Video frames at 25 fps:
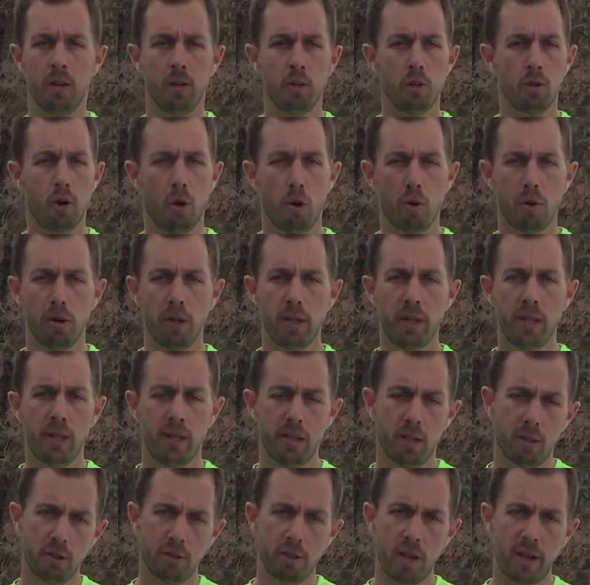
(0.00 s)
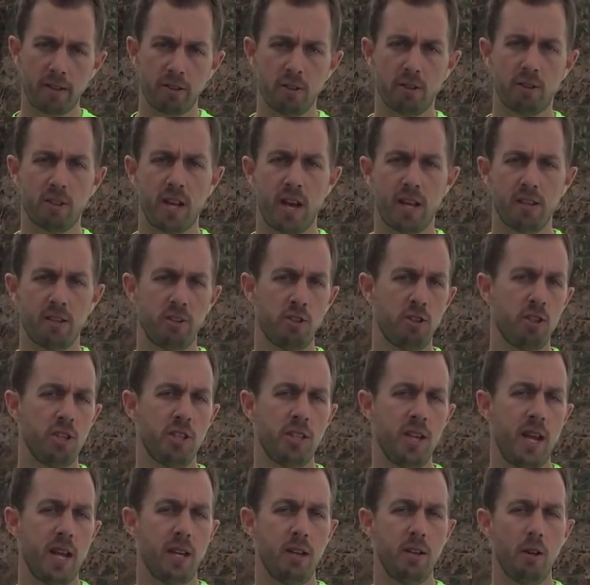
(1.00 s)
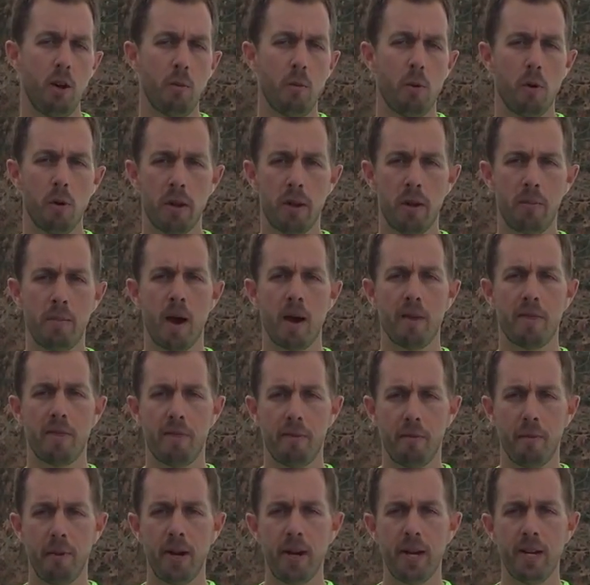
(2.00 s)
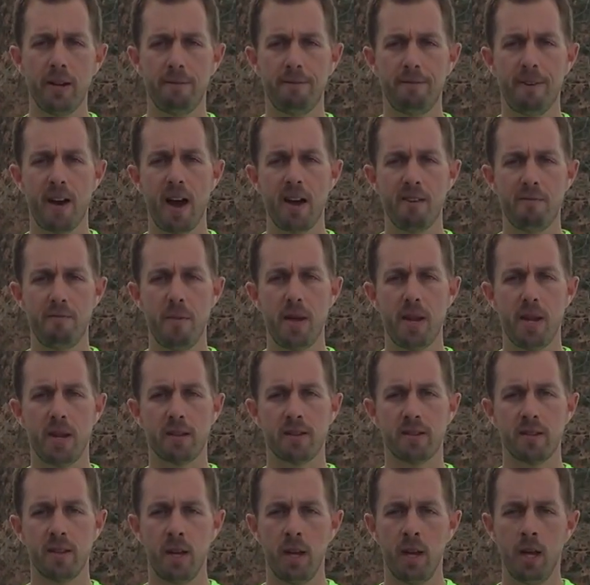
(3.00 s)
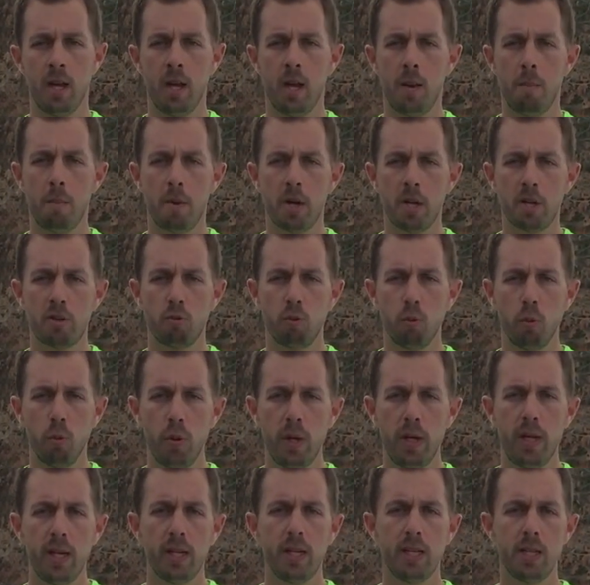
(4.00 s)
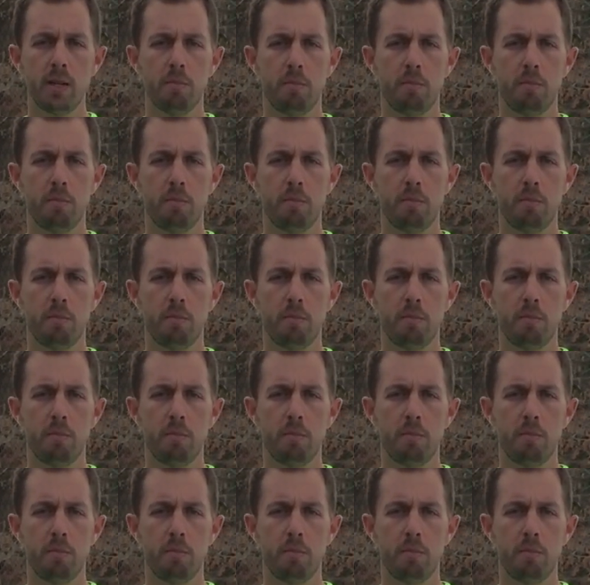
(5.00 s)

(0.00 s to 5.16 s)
Totally, those exercises should take no more than about 3 to 5 minutes. But it's really